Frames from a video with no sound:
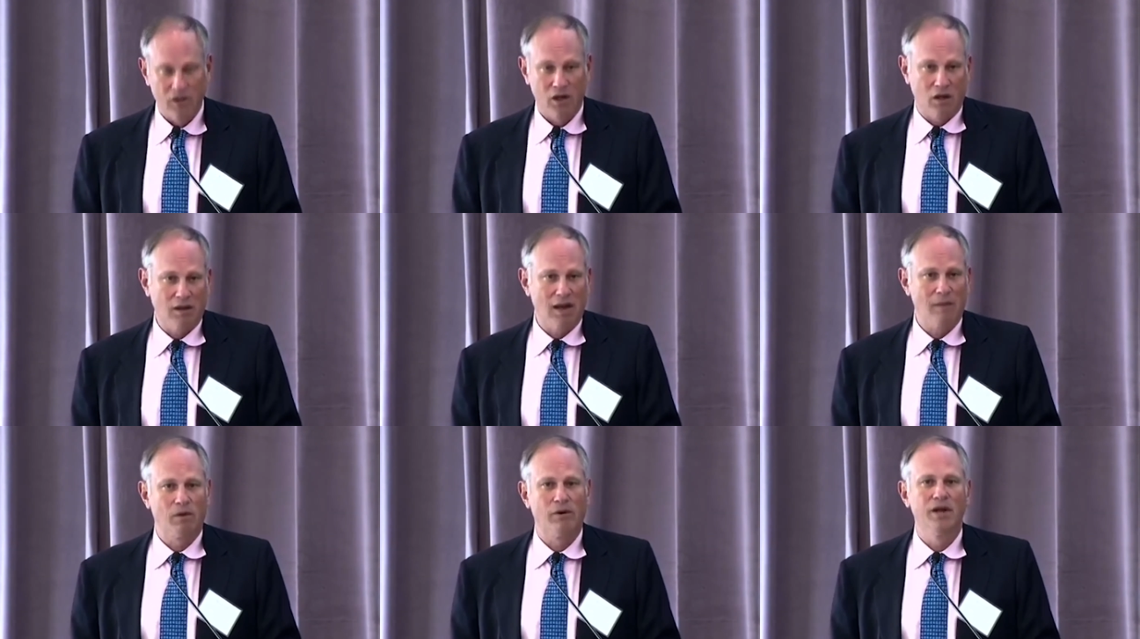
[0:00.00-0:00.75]

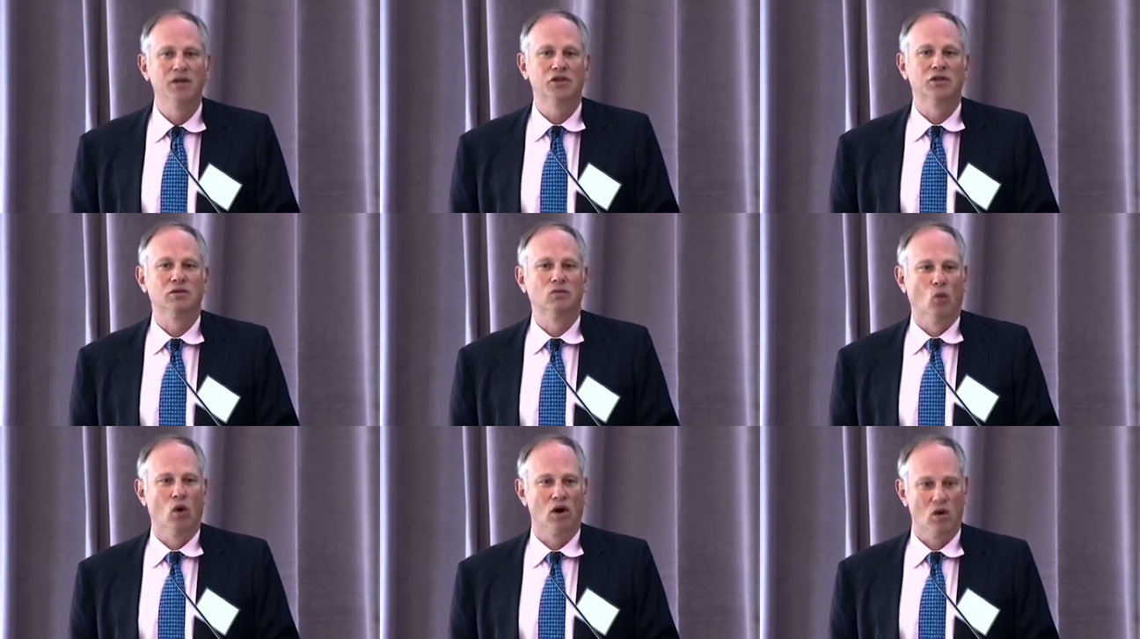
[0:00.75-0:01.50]
Collaboration
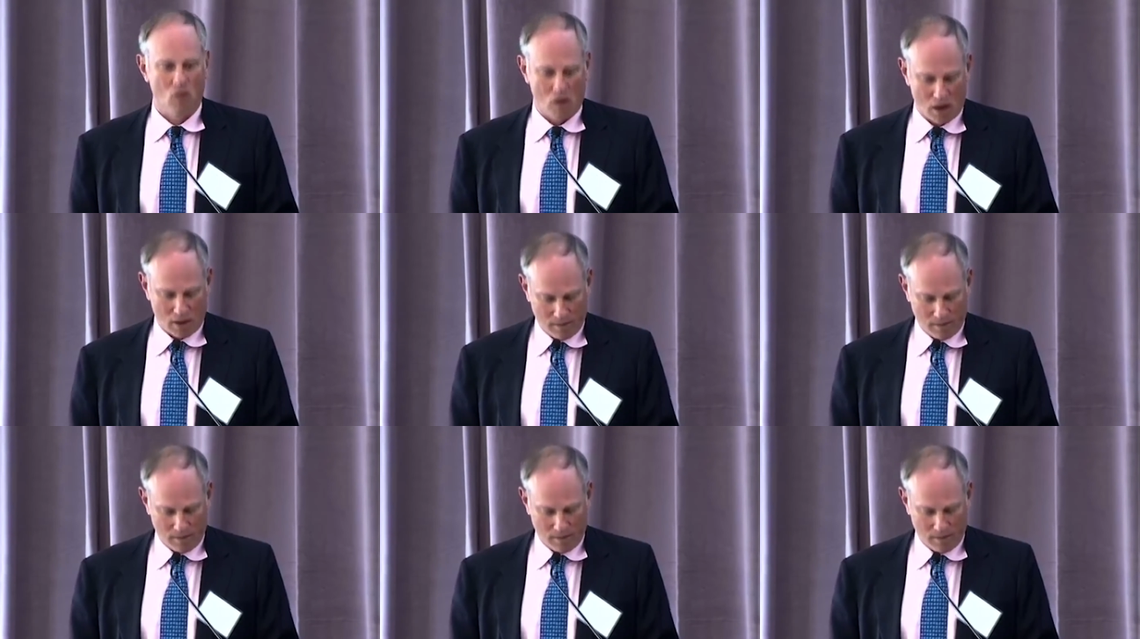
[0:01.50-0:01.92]
101.